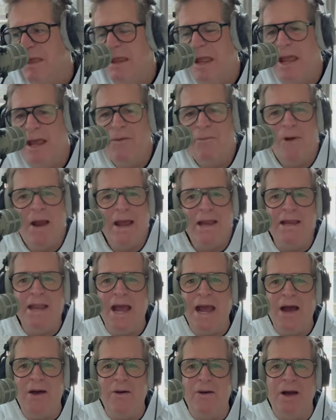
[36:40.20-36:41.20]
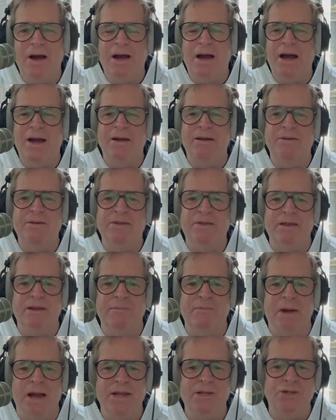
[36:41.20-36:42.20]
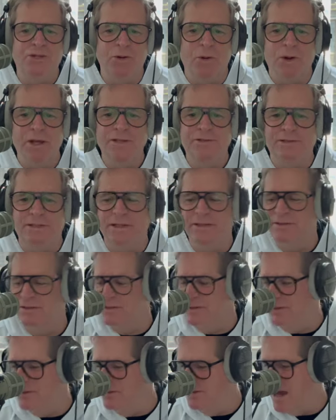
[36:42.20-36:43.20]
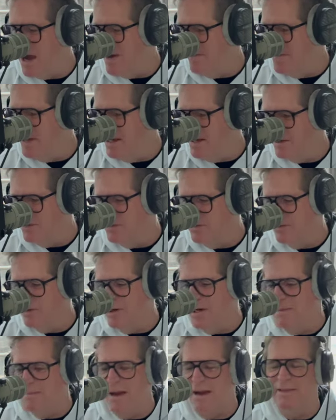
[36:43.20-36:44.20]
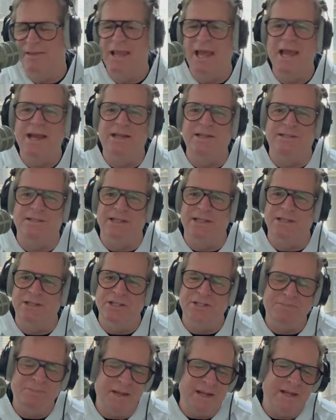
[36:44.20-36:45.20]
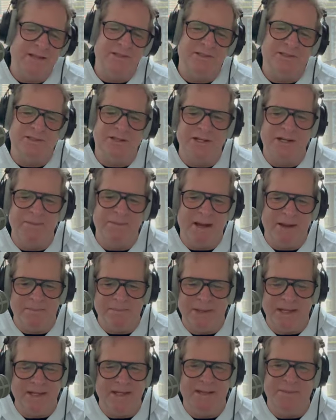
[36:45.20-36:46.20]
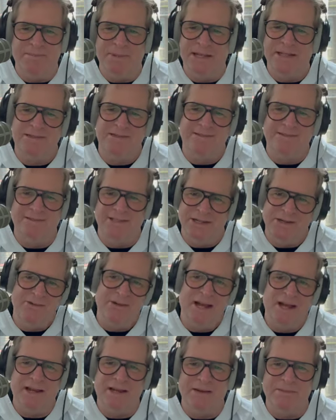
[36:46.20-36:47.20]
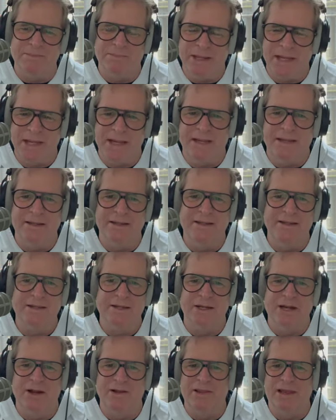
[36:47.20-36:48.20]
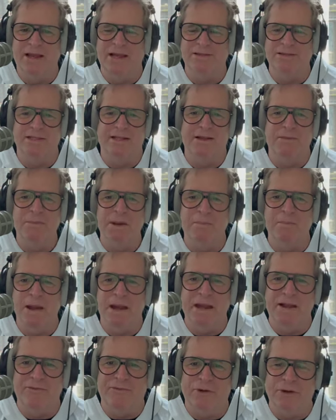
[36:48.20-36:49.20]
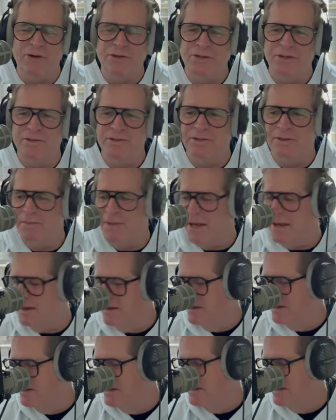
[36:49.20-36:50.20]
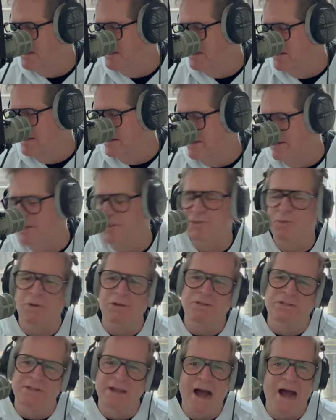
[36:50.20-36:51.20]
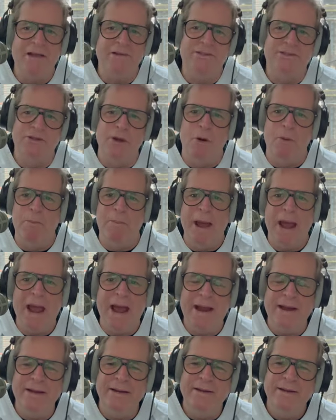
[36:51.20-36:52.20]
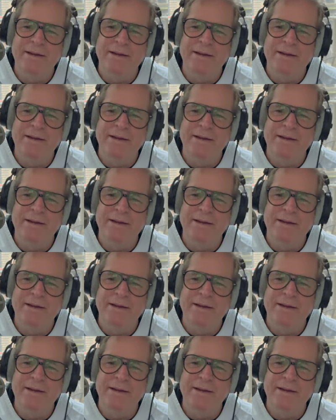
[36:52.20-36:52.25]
And right now, my choice is to not be concerned about legacy. Just be concerned about being the best dude I could be. Like I said, there have been many versions of me. This one's not so bad.